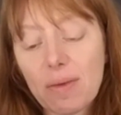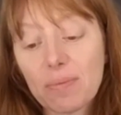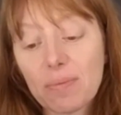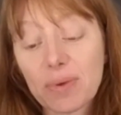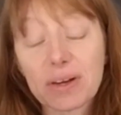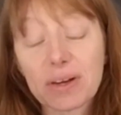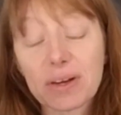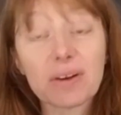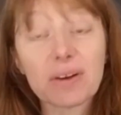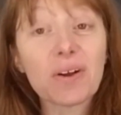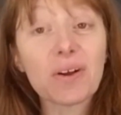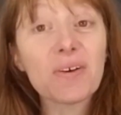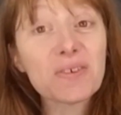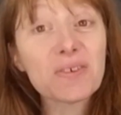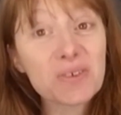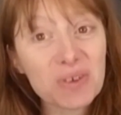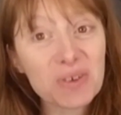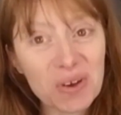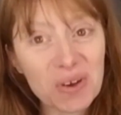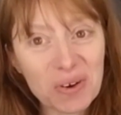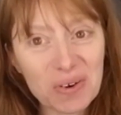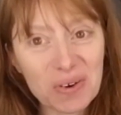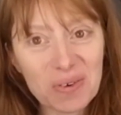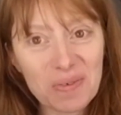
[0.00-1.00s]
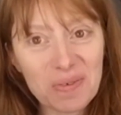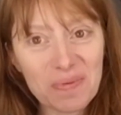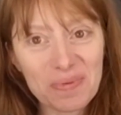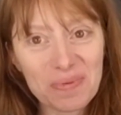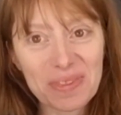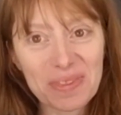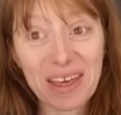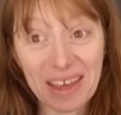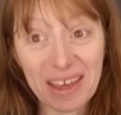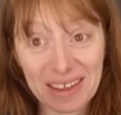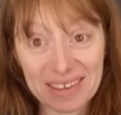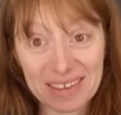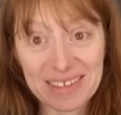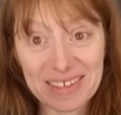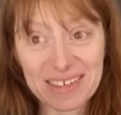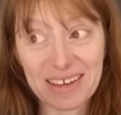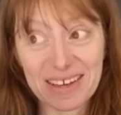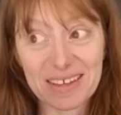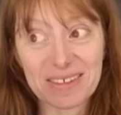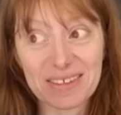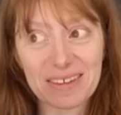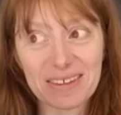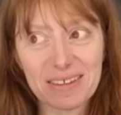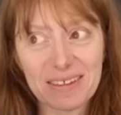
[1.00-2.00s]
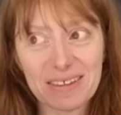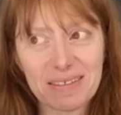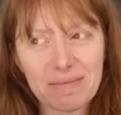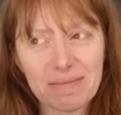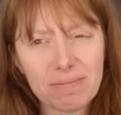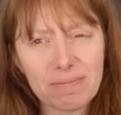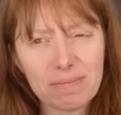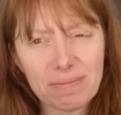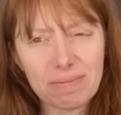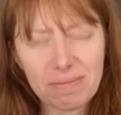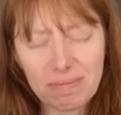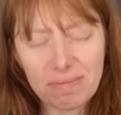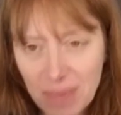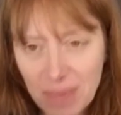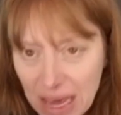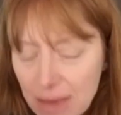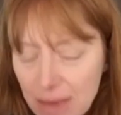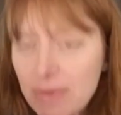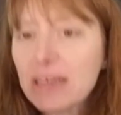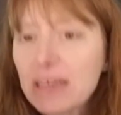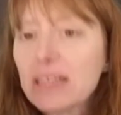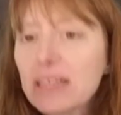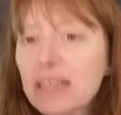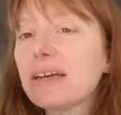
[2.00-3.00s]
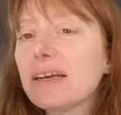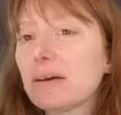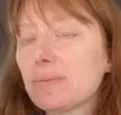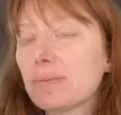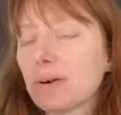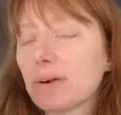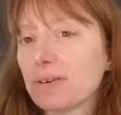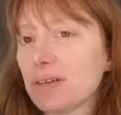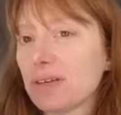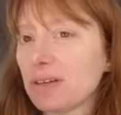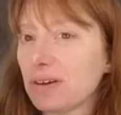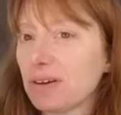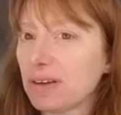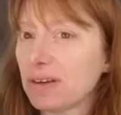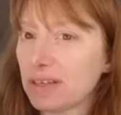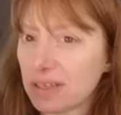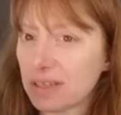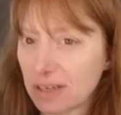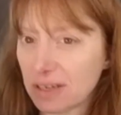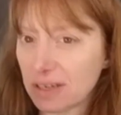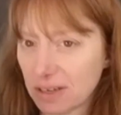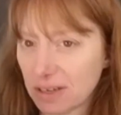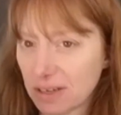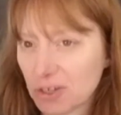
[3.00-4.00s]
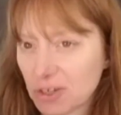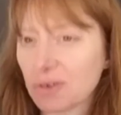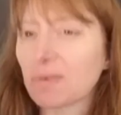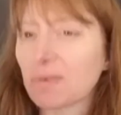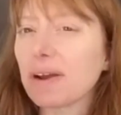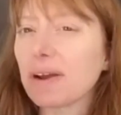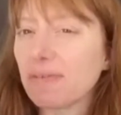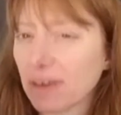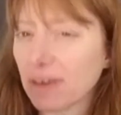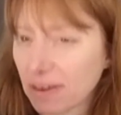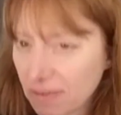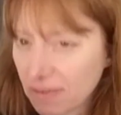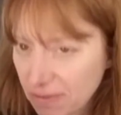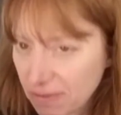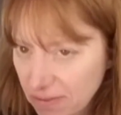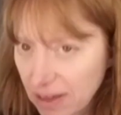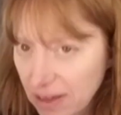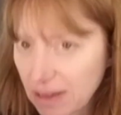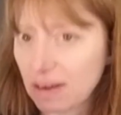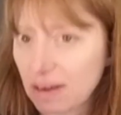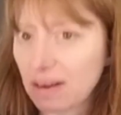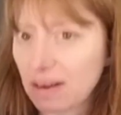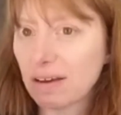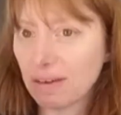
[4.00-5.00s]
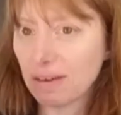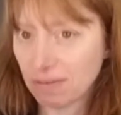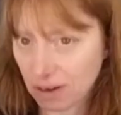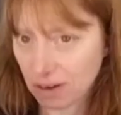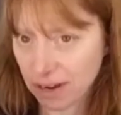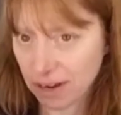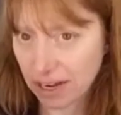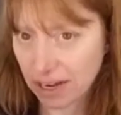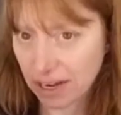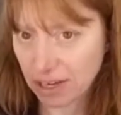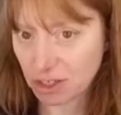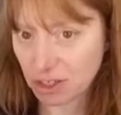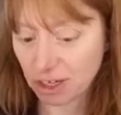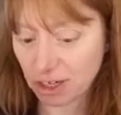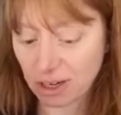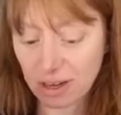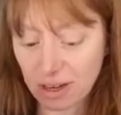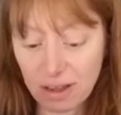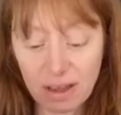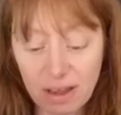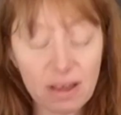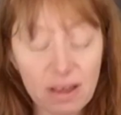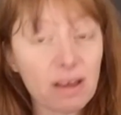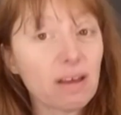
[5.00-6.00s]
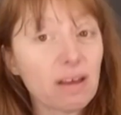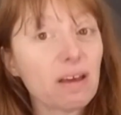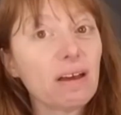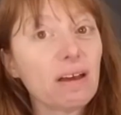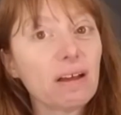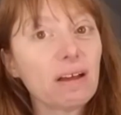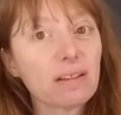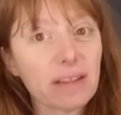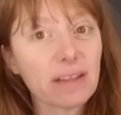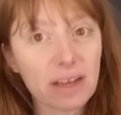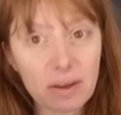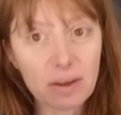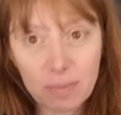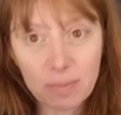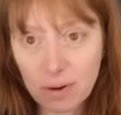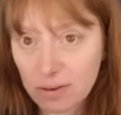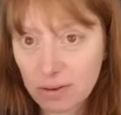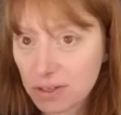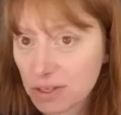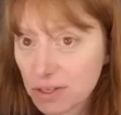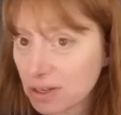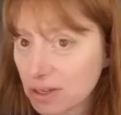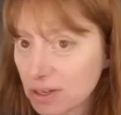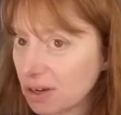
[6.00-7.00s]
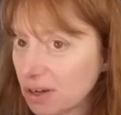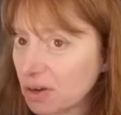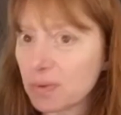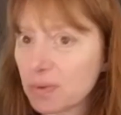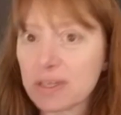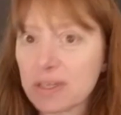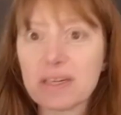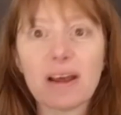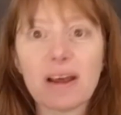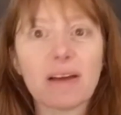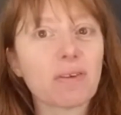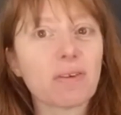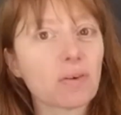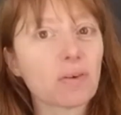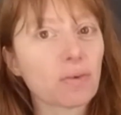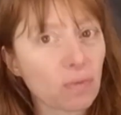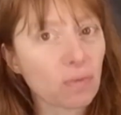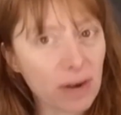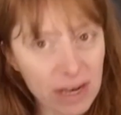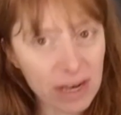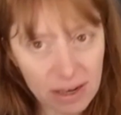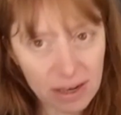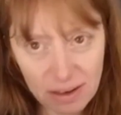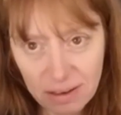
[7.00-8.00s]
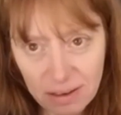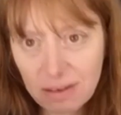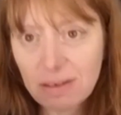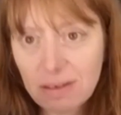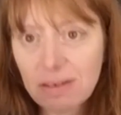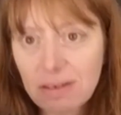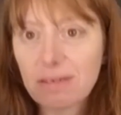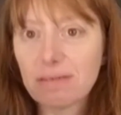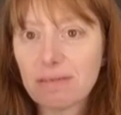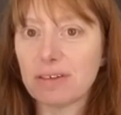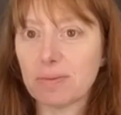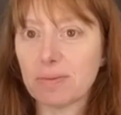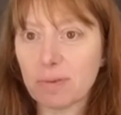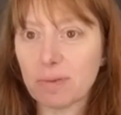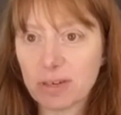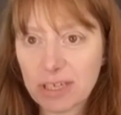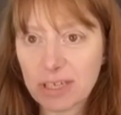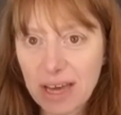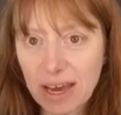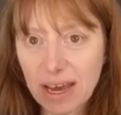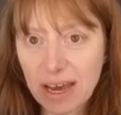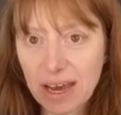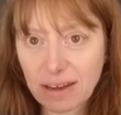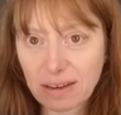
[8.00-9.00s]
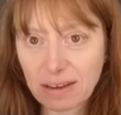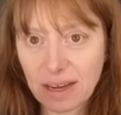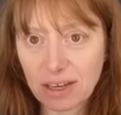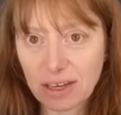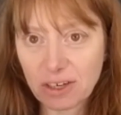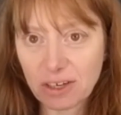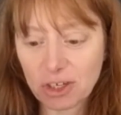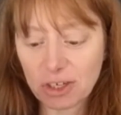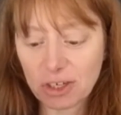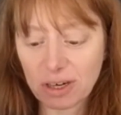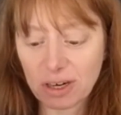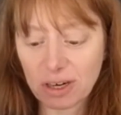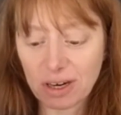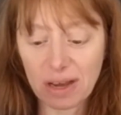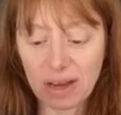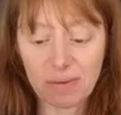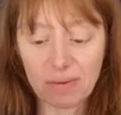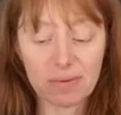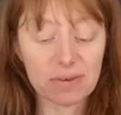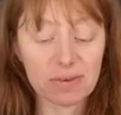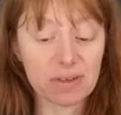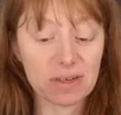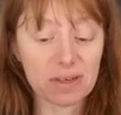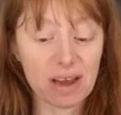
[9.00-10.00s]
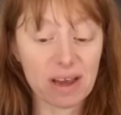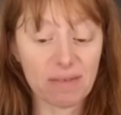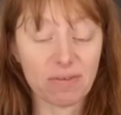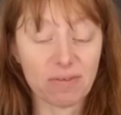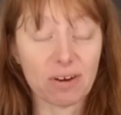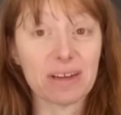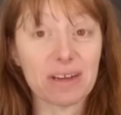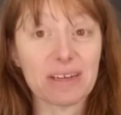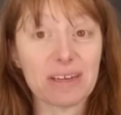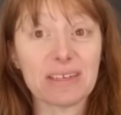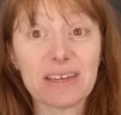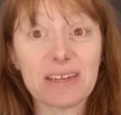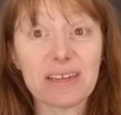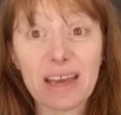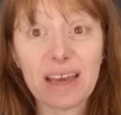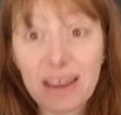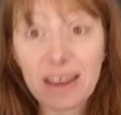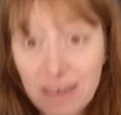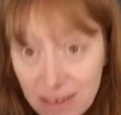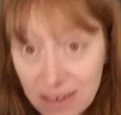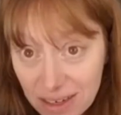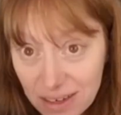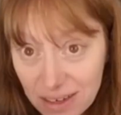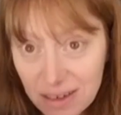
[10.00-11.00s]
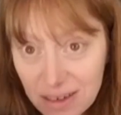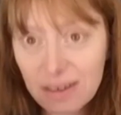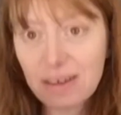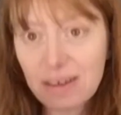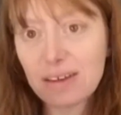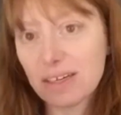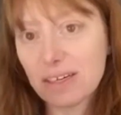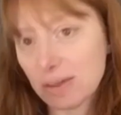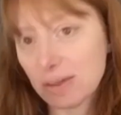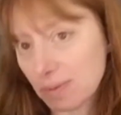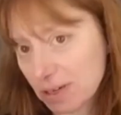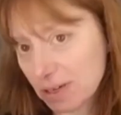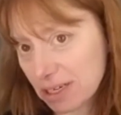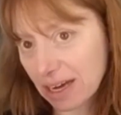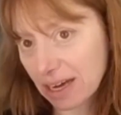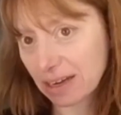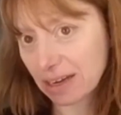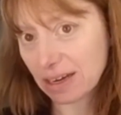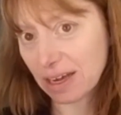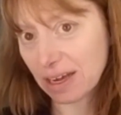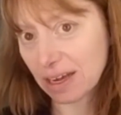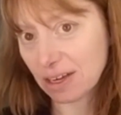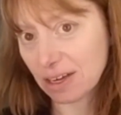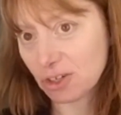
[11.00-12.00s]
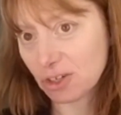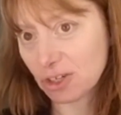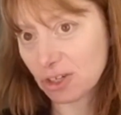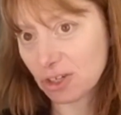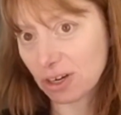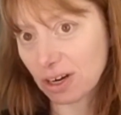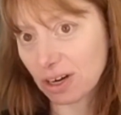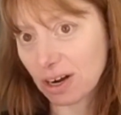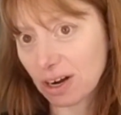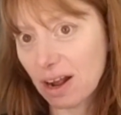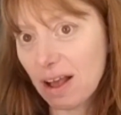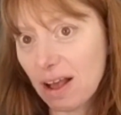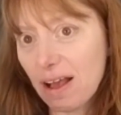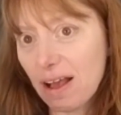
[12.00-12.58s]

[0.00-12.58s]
But it also then says maybe legal personhood isn't a terrific fit for nature. Legal personhood was never written to protect nature. It was never intended to protect nature.